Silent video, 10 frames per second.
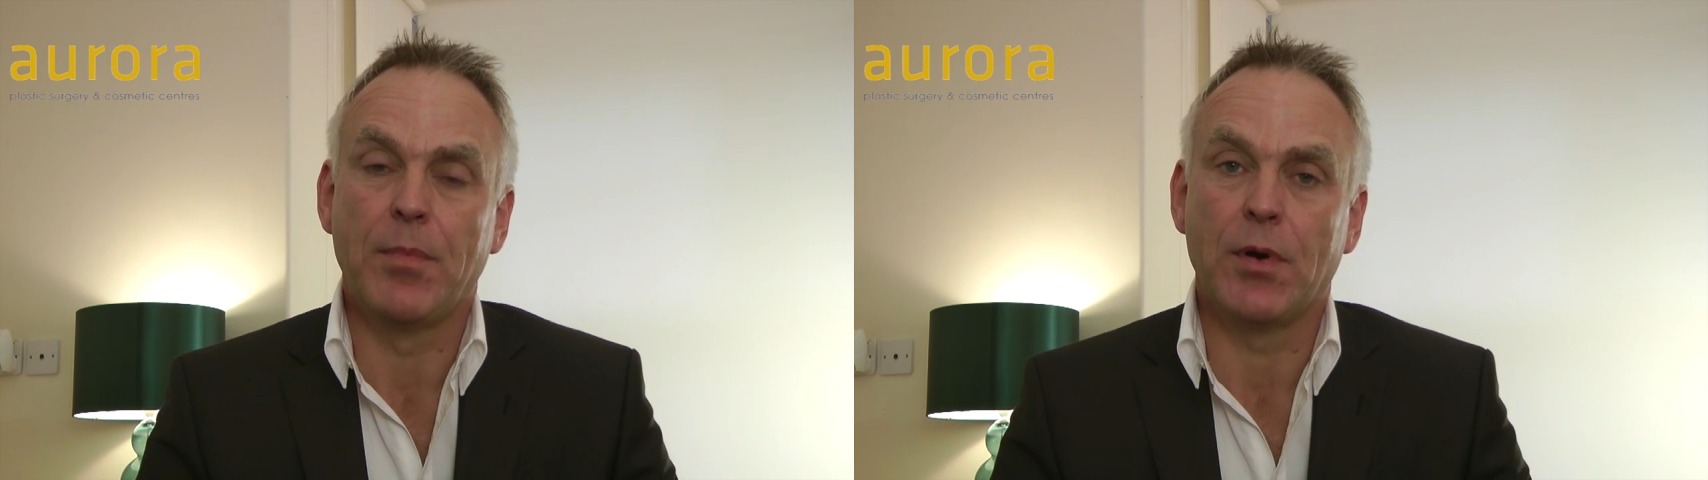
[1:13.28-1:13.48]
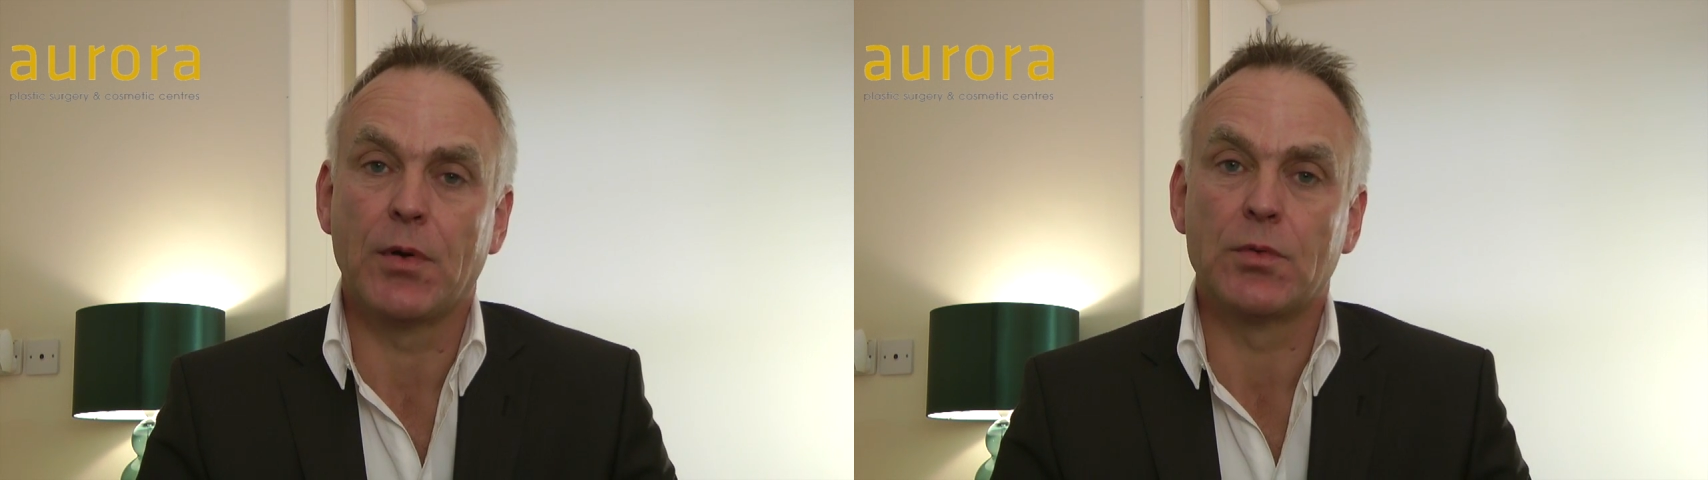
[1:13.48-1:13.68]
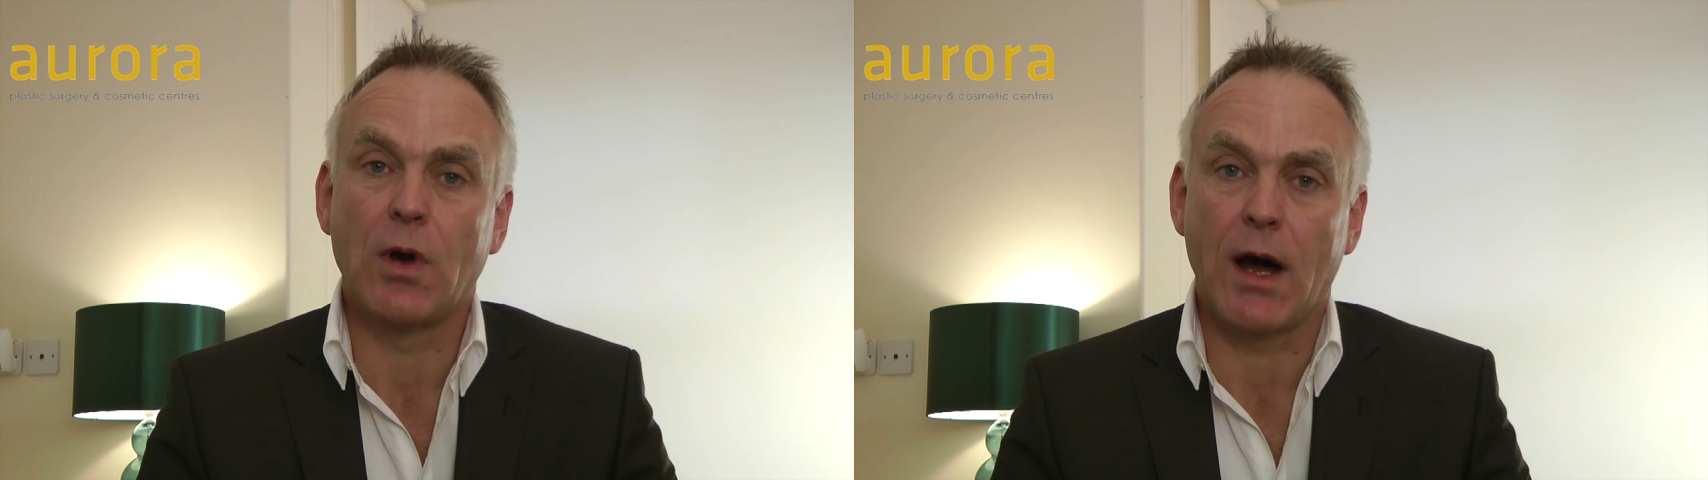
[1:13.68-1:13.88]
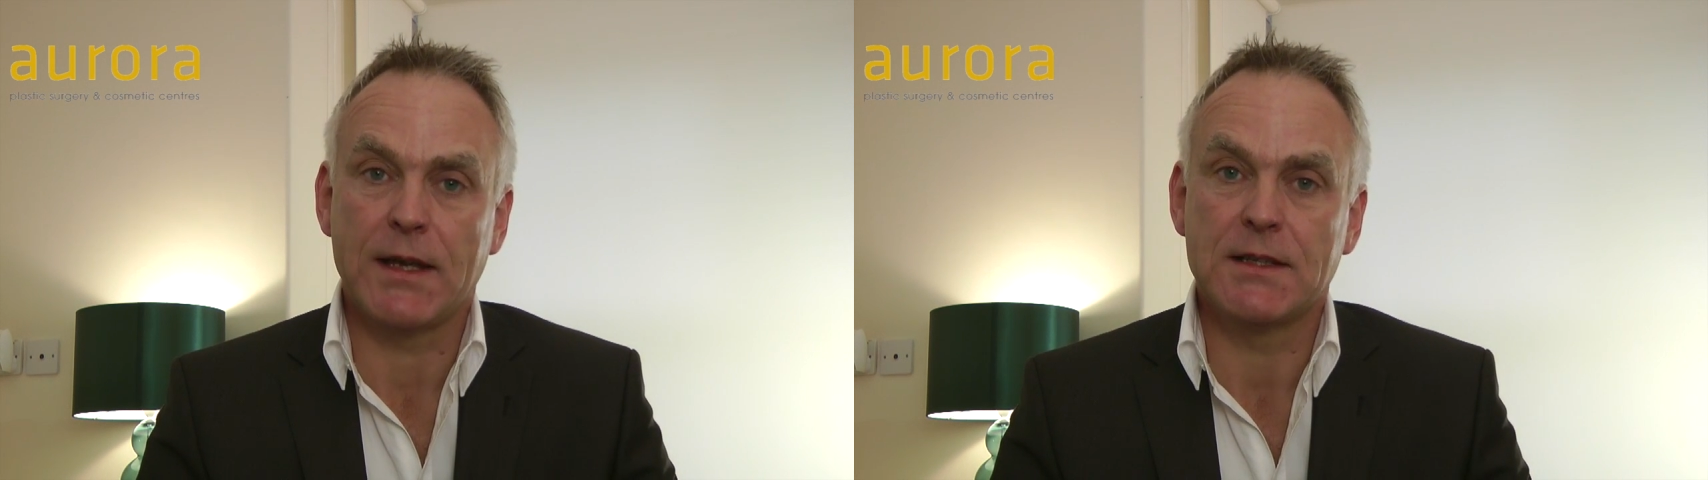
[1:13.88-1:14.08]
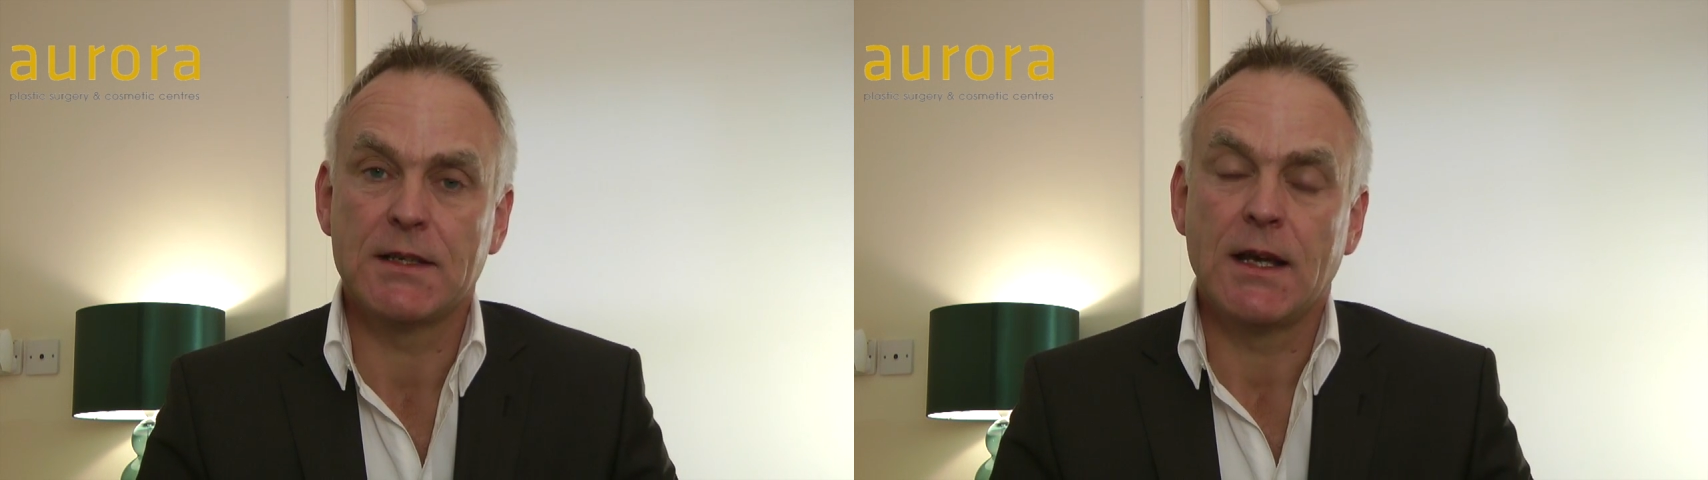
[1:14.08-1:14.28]
put
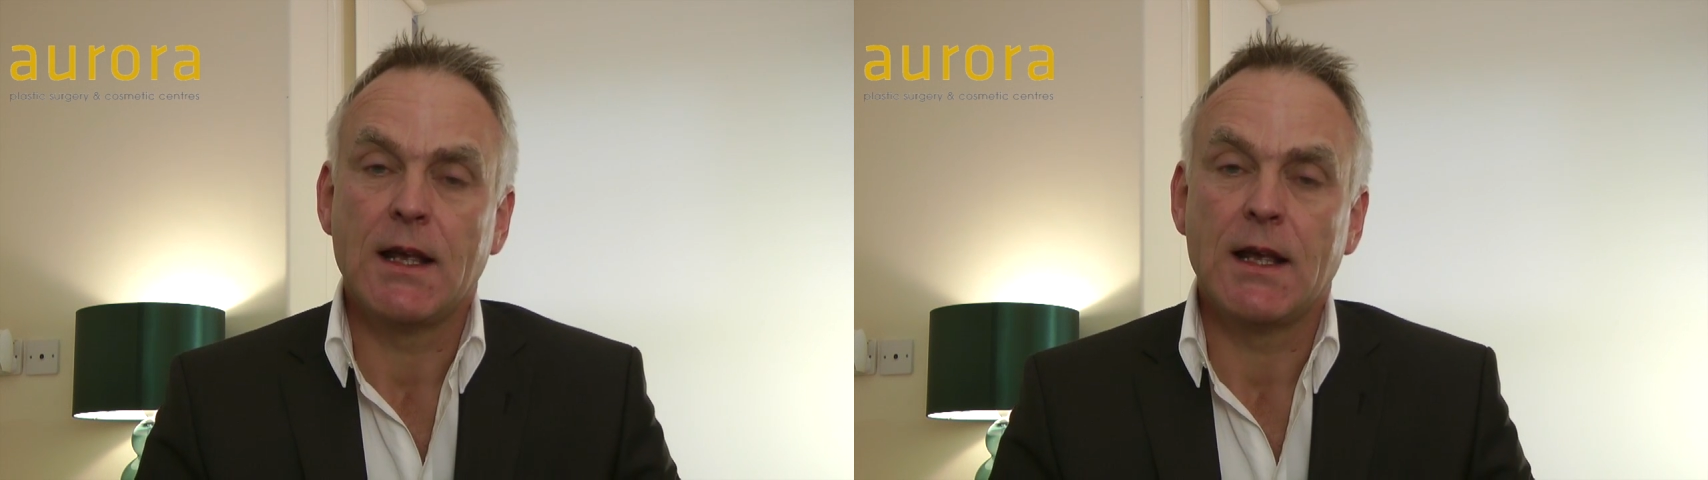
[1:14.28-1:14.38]
right.